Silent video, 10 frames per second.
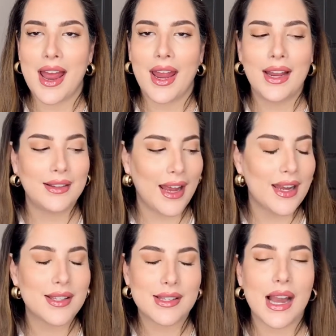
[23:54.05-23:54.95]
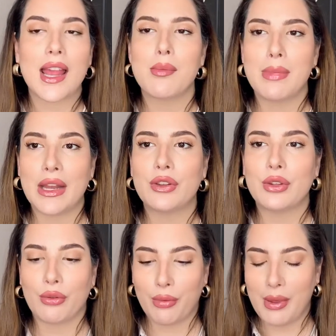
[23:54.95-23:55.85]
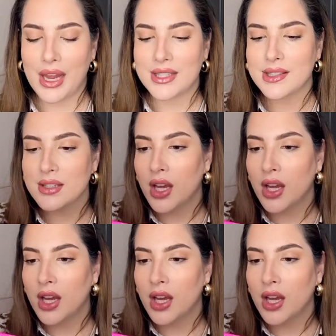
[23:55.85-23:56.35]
It tastes like mint toothpaste.